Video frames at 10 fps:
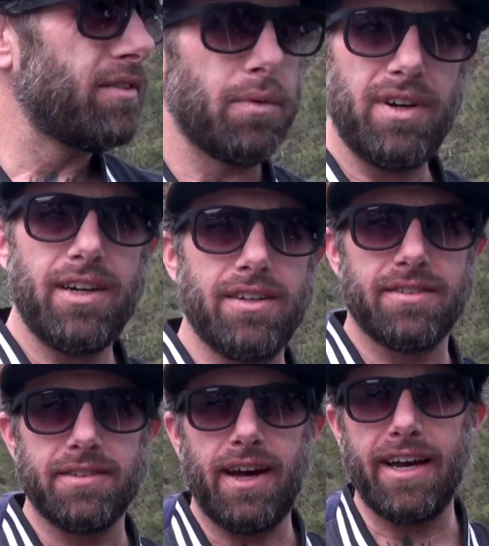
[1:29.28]
So we're here at
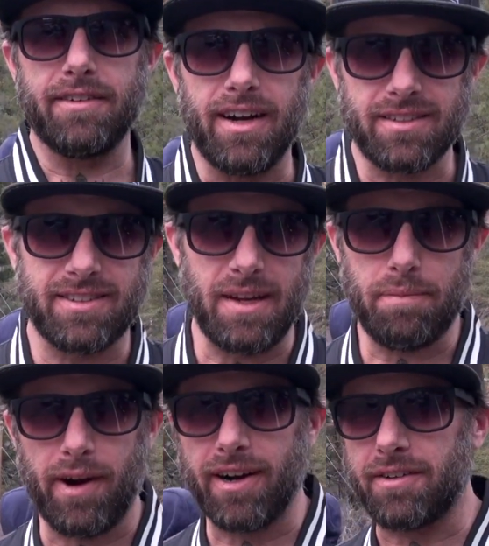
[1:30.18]
Slide Rock State
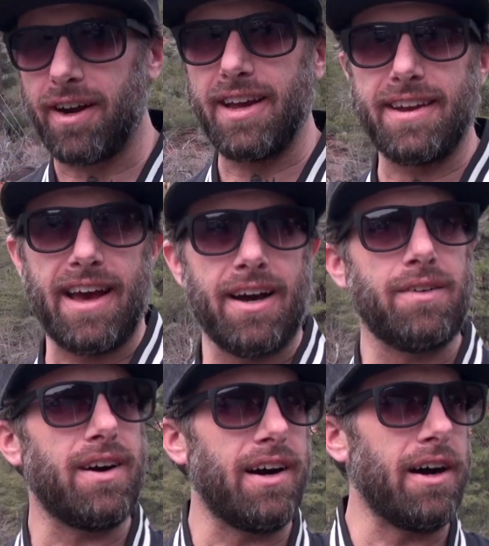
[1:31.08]
Park right
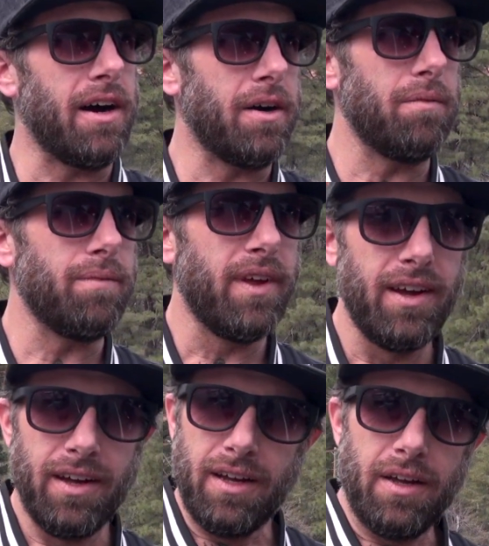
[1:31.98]
now. Um,
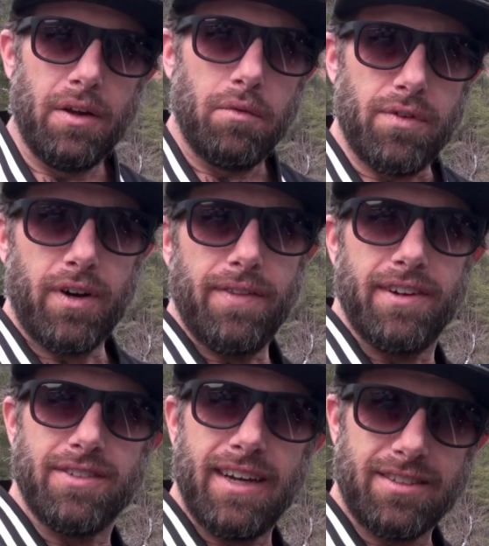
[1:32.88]
we've heard
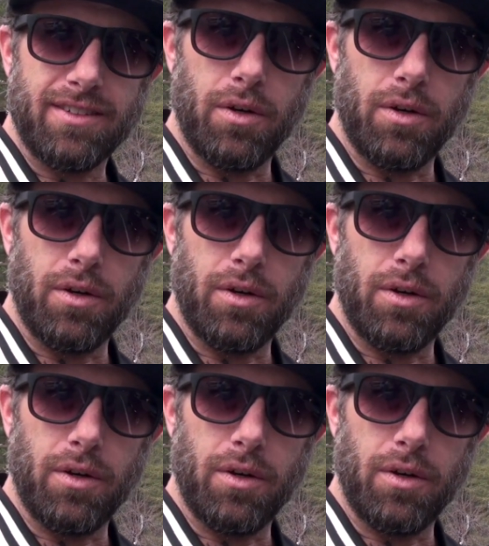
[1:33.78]
there's a nice